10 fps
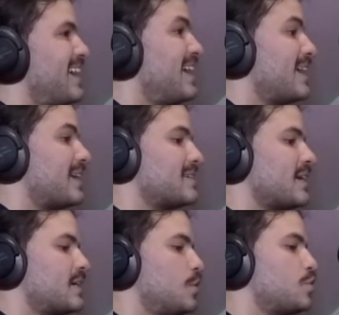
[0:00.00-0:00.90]
because
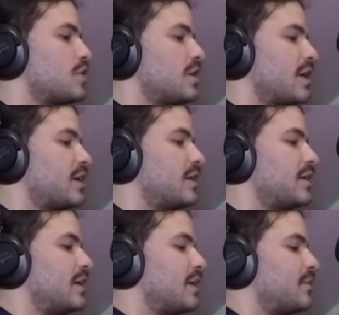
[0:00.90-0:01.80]
like usually like
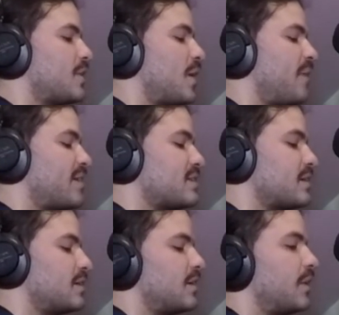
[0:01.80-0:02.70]
they talk about it's
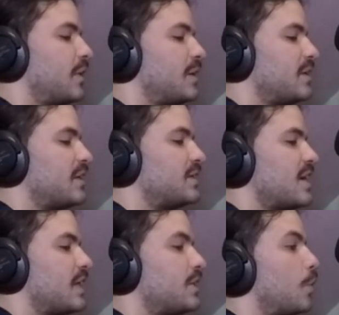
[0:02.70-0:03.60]
like like they
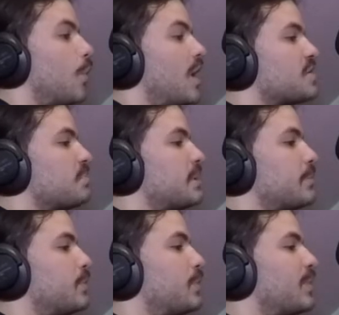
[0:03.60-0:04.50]
say like watch the
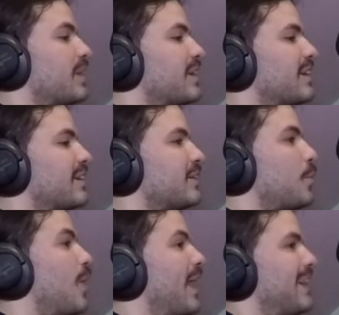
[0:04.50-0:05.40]
people who are like
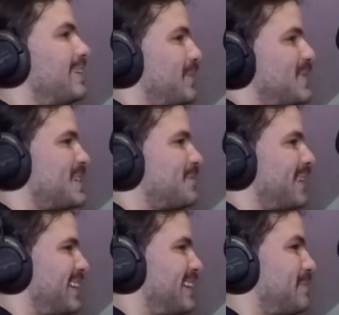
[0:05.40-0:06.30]
quiet and don't seem
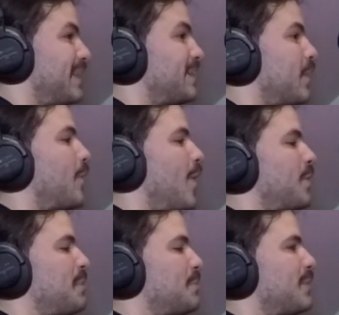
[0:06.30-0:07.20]
like it, but like no, all the
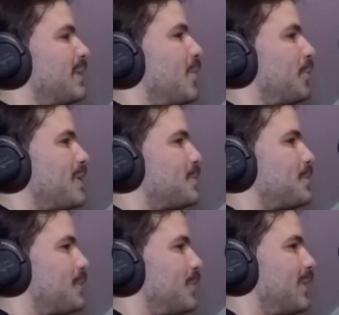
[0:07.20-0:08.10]
people in the old west who were
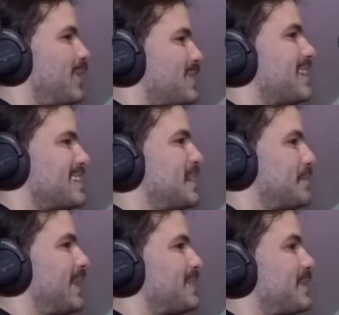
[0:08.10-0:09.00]
serial killers, they
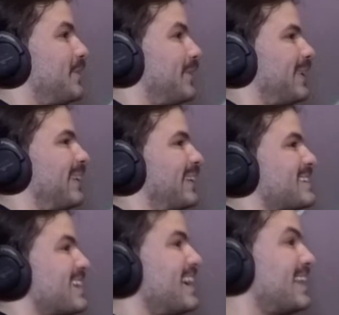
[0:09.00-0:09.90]
seemed like serial killers.
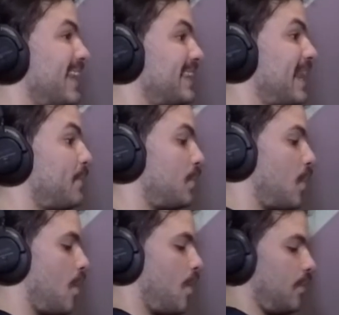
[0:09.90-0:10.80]
Like they were
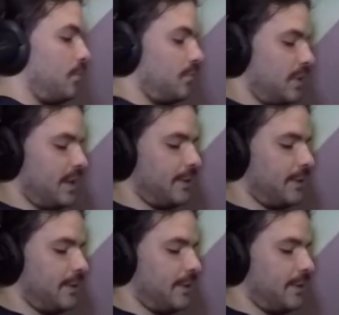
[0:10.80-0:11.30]
all like